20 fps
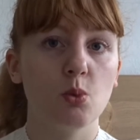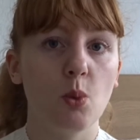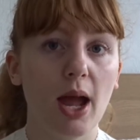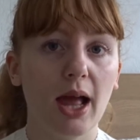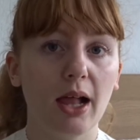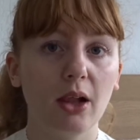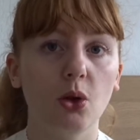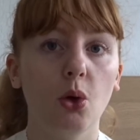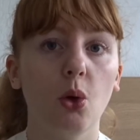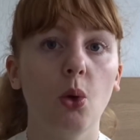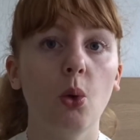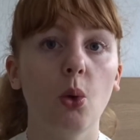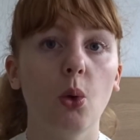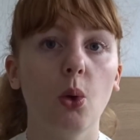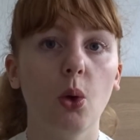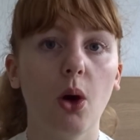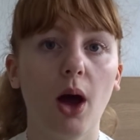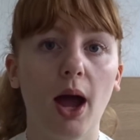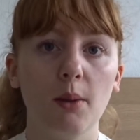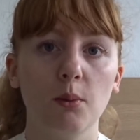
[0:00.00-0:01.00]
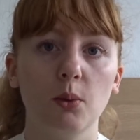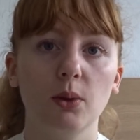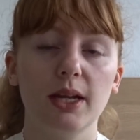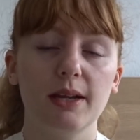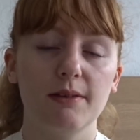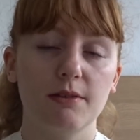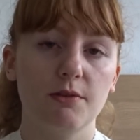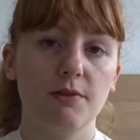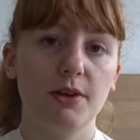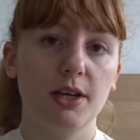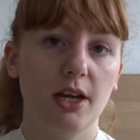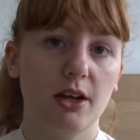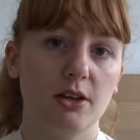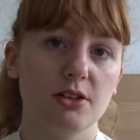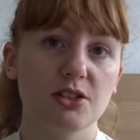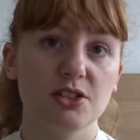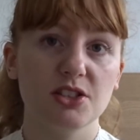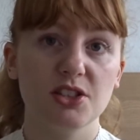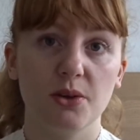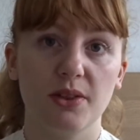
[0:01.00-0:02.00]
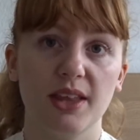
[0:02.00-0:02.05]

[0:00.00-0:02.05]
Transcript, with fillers: well or I will leave the videos until